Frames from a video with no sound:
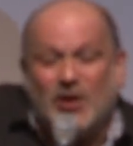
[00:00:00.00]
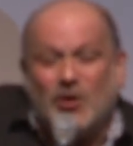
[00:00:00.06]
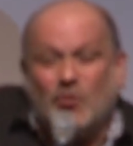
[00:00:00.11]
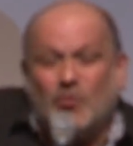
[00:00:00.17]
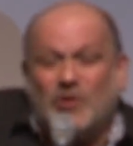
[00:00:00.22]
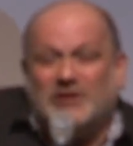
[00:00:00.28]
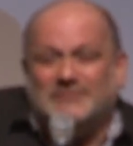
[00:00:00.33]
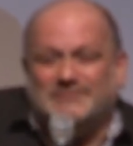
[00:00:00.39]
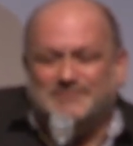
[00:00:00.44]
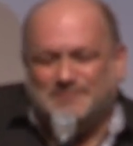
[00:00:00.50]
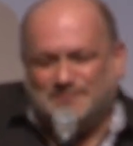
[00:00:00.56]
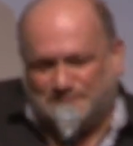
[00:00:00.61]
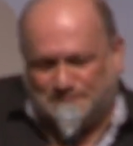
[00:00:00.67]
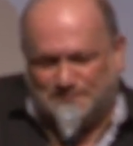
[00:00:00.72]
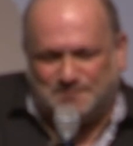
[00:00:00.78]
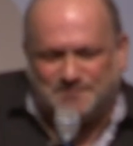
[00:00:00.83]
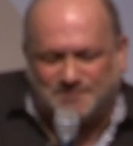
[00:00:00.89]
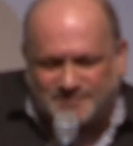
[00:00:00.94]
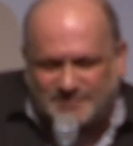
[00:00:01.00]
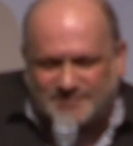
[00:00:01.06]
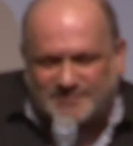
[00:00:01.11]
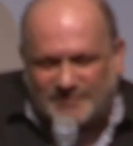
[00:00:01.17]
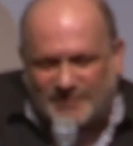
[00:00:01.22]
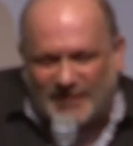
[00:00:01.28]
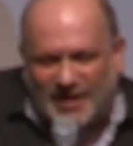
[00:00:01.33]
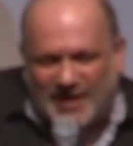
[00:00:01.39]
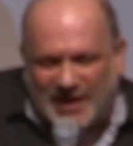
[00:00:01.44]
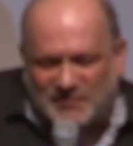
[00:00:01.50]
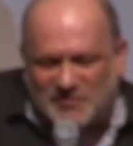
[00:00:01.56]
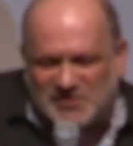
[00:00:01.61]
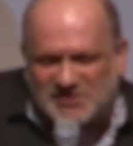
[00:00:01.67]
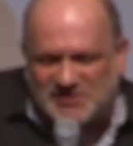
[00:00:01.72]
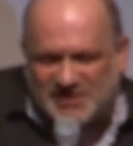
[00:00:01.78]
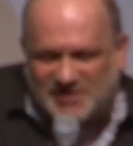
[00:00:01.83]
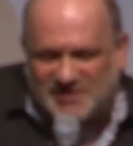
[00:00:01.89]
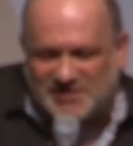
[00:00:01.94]
Well, I have to
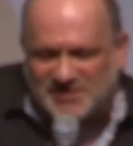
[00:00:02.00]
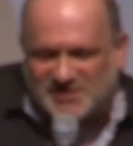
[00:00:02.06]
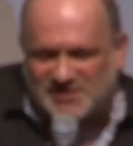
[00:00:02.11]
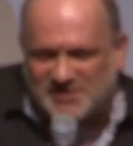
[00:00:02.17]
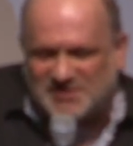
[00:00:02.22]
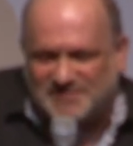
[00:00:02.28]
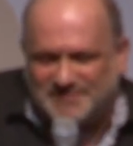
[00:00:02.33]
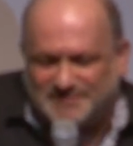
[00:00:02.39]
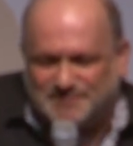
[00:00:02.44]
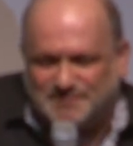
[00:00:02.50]
say this.